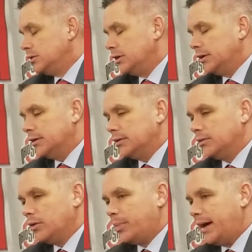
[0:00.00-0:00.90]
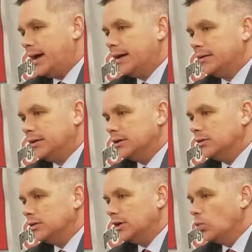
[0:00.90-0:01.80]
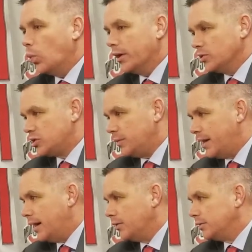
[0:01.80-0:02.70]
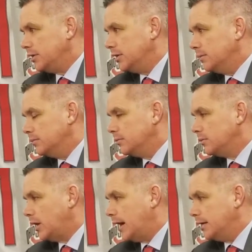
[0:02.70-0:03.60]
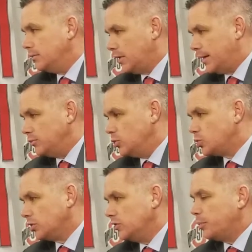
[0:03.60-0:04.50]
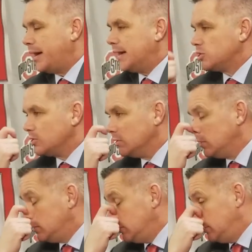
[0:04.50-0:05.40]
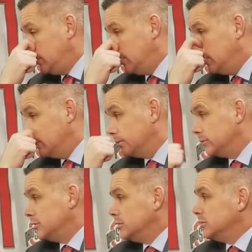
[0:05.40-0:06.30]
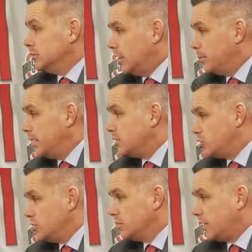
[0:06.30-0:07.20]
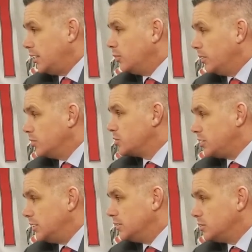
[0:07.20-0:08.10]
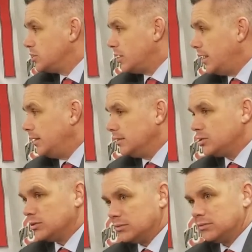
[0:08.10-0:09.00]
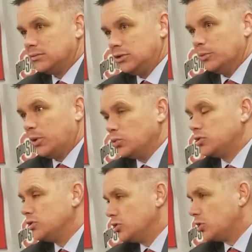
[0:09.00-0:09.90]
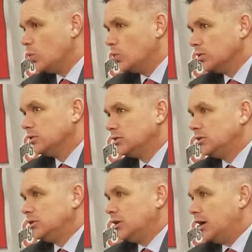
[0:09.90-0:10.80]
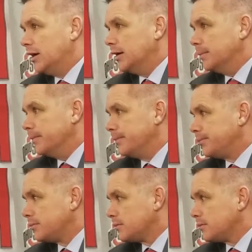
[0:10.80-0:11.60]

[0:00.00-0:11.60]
uh, the pad and, and wears him out. And I I'm usually the passer, and I'm making sure Kaleb understands. Hey, listen, you're posted to score. Um,